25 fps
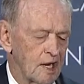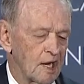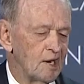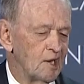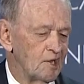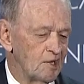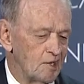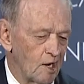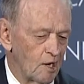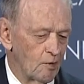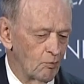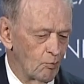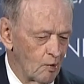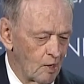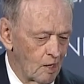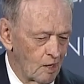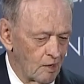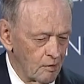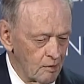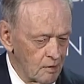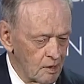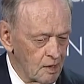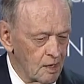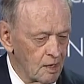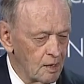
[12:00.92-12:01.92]
Canada will
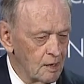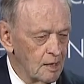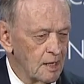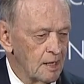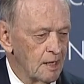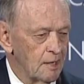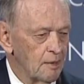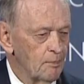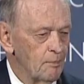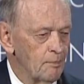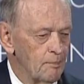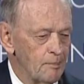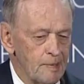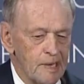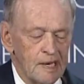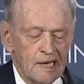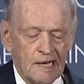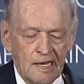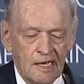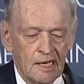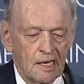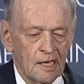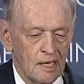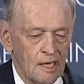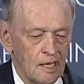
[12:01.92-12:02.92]

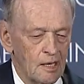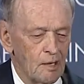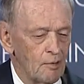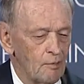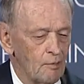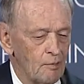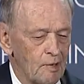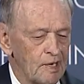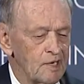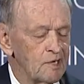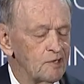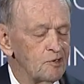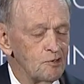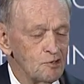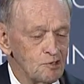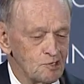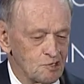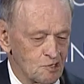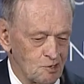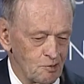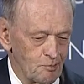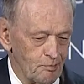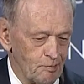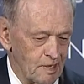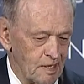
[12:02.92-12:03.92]
be what it
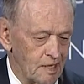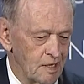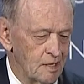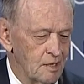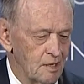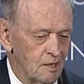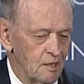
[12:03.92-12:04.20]
used to be,